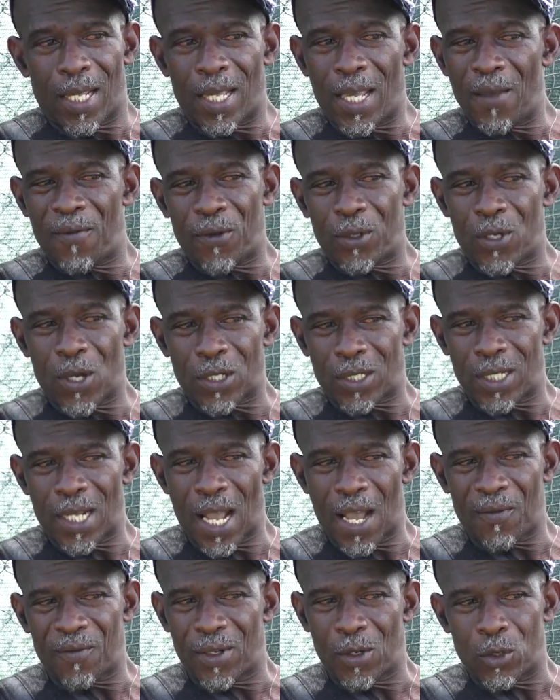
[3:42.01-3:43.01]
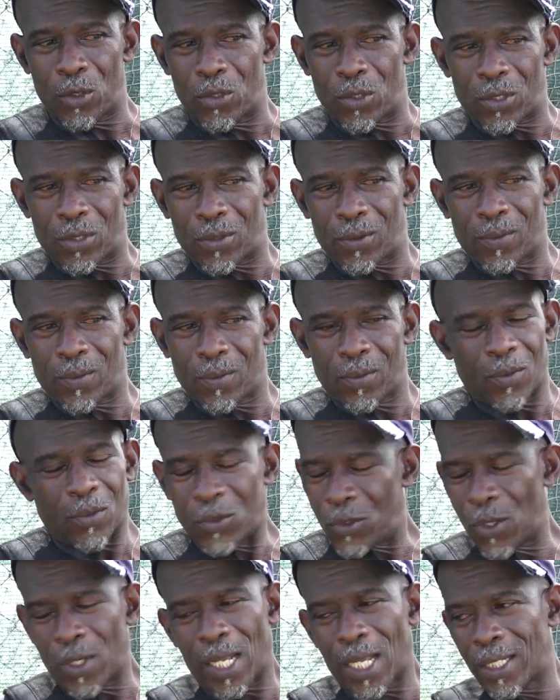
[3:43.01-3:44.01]
If it doesn't have those,
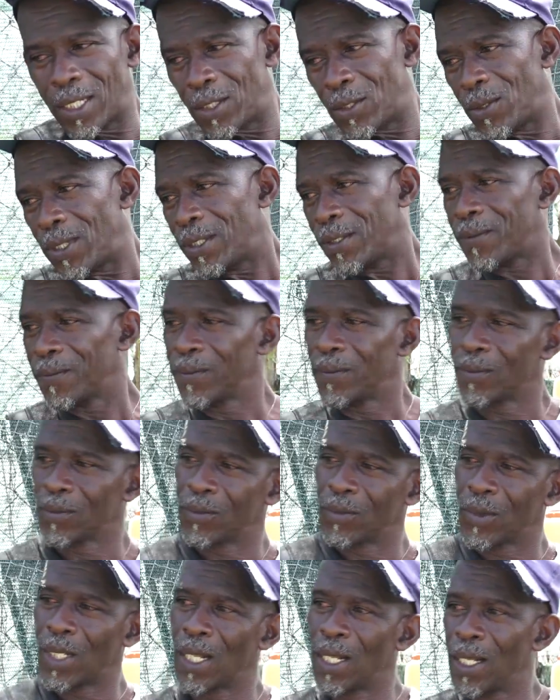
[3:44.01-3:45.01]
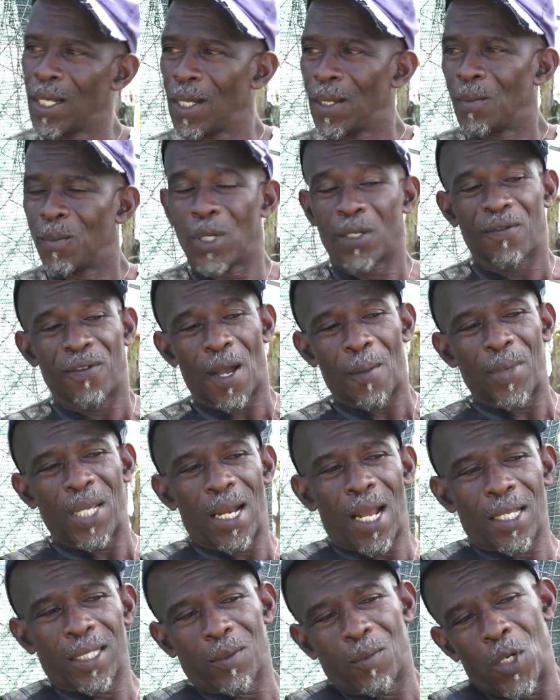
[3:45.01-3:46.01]
don't get into it. But farming
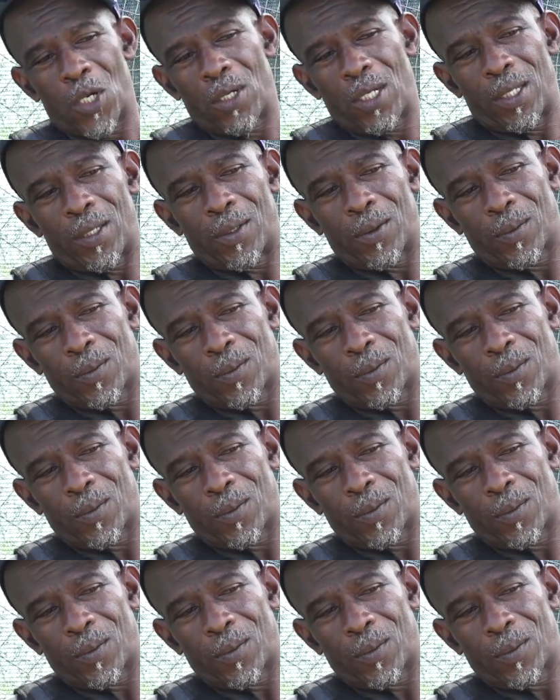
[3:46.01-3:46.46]
has money.